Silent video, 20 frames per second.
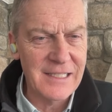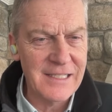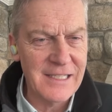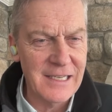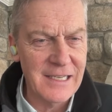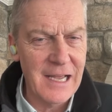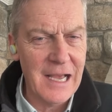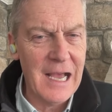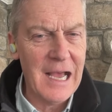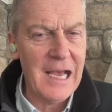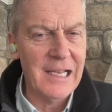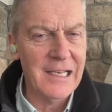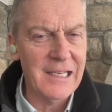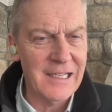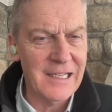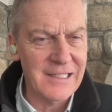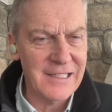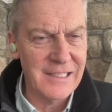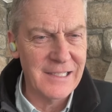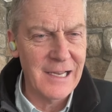It's an odd
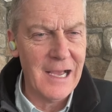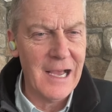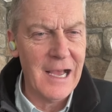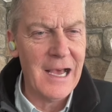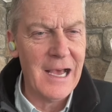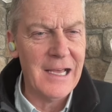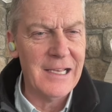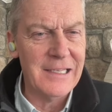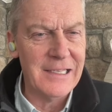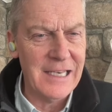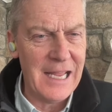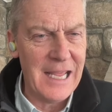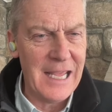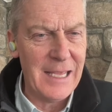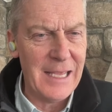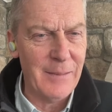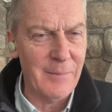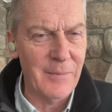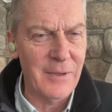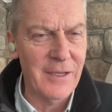it's an odd
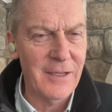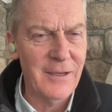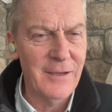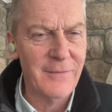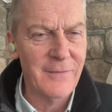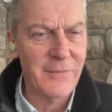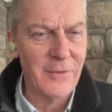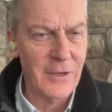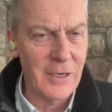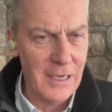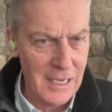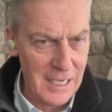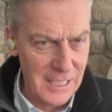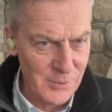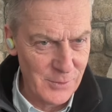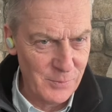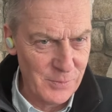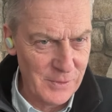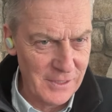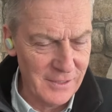name for a
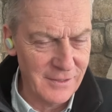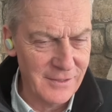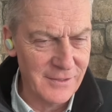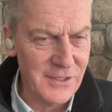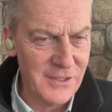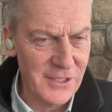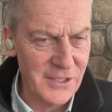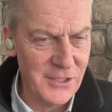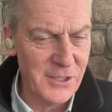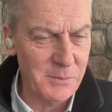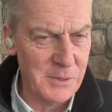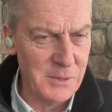hospital yeah. system